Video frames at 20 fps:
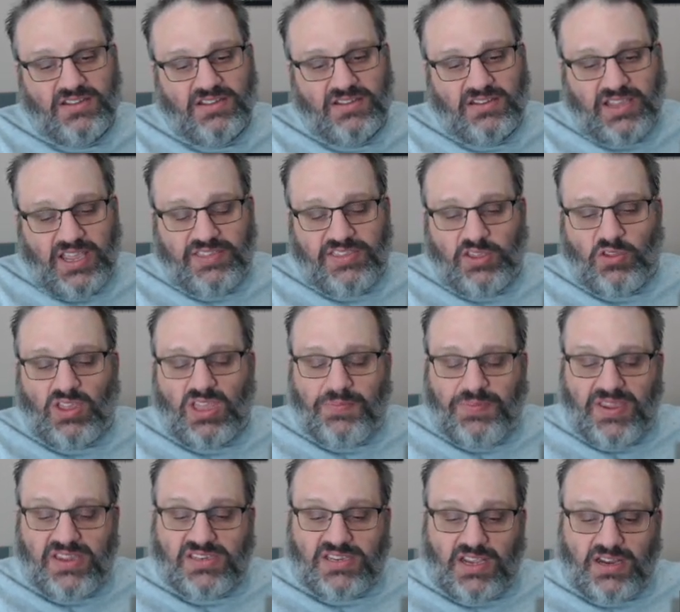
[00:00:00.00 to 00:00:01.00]
Okay, the only
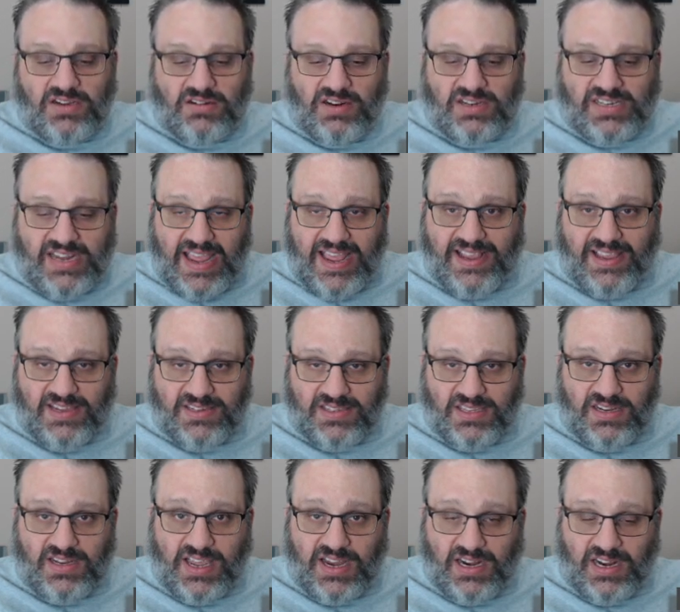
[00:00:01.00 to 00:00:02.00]
piece under attack is the
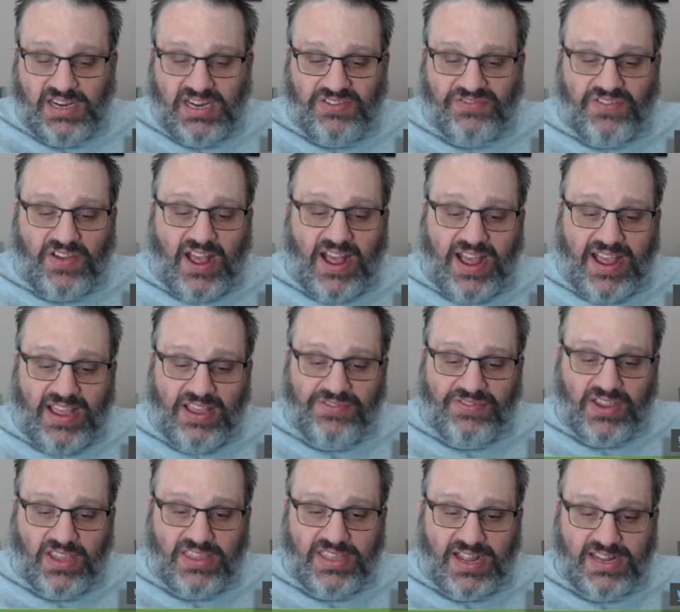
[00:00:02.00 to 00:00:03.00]
knight on e5,
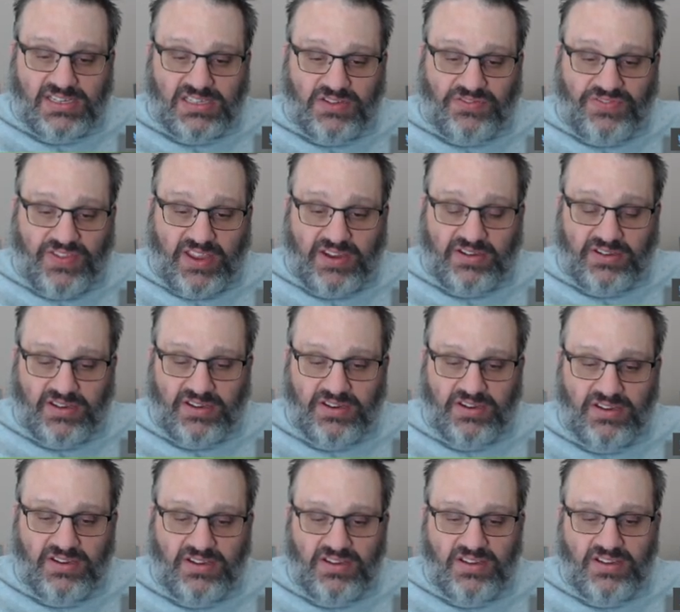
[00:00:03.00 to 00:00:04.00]
and that's defended.
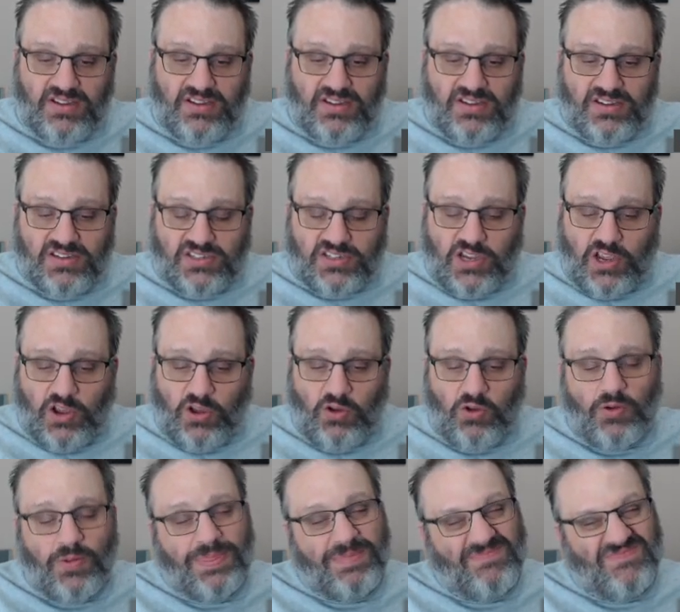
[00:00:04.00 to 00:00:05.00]

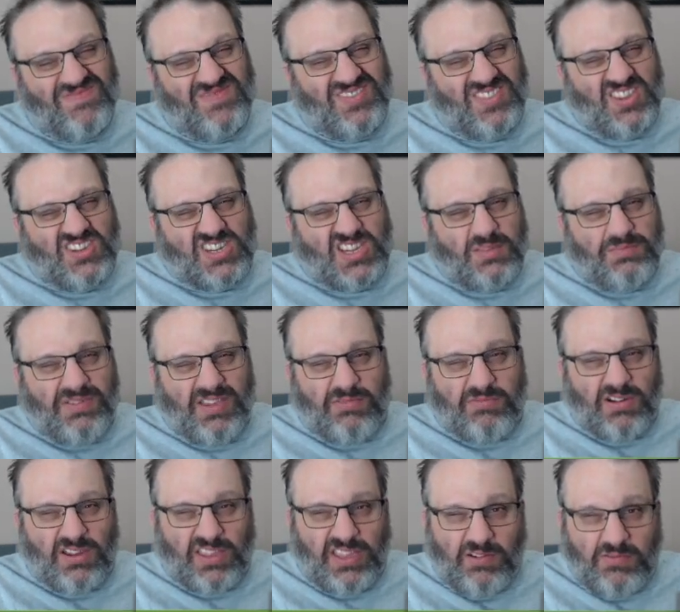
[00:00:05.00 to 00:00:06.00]
So this could be
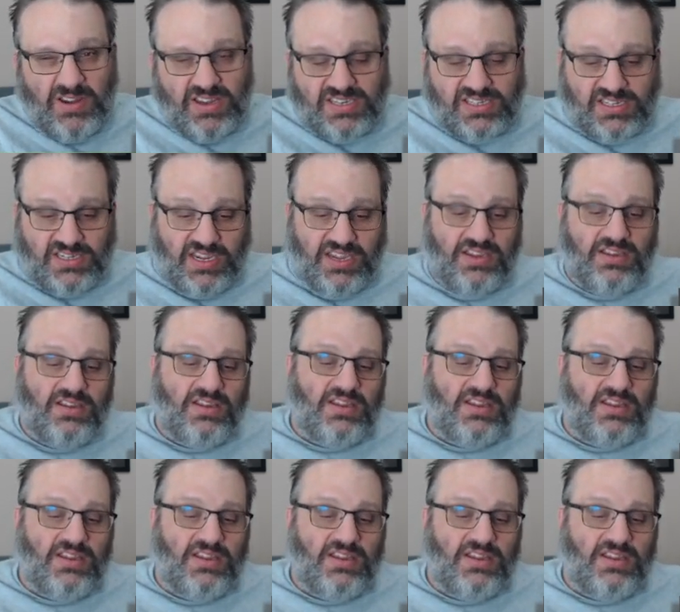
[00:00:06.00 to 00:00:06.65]
really risky.